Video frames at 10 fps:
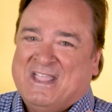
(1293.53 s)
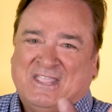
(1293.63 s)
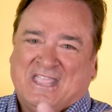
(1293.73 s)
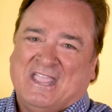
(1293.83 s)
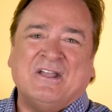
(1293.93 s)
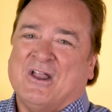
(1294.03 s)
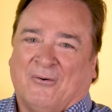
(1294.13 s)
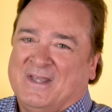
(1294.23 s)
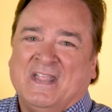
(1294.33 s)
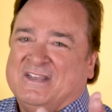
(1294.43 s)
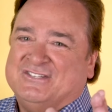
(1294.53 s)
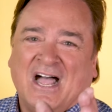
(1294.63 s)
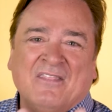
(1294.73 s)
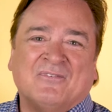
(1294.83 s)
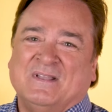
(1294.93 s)
You know it,
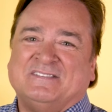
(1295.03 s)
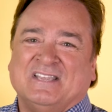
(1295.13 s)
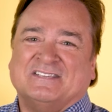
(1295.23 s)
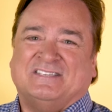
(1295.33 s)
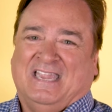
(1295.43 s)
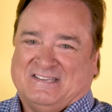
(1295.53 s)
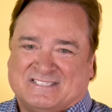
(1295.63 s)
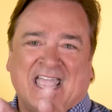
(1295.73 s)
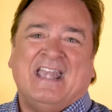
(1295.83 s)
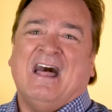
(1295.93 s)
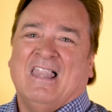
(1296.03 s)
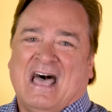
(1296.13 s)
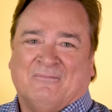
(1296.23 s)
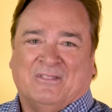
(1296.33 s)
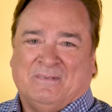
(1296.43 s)
John three sixteen. Say it out
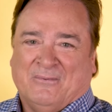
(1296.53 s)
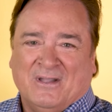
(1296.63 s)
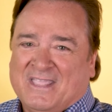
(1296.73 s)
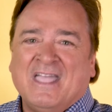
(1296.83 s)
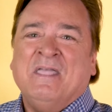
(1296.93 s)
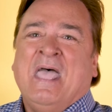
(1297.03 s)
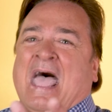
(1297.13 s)
loud with me, will you?